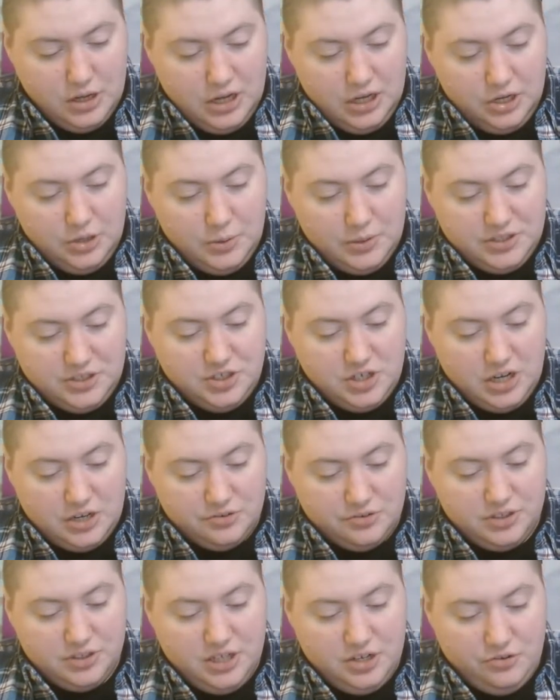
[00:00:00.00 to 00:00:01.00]
who has
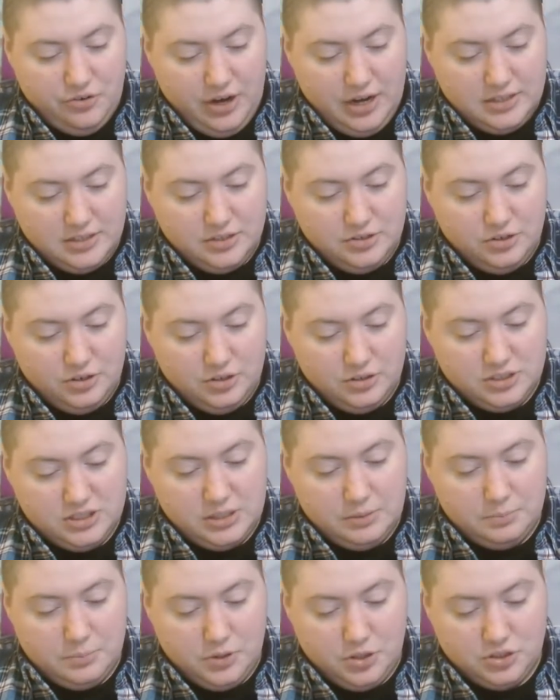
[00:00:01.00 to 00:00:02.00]
generously granted her
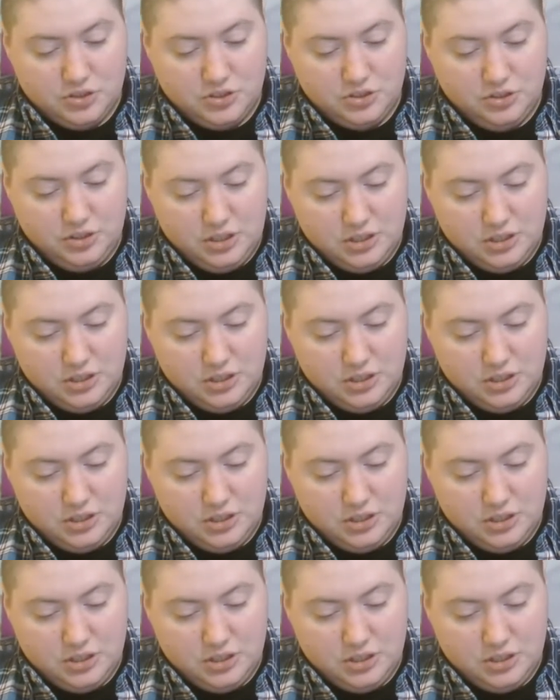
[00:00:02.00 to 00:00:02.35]
some personal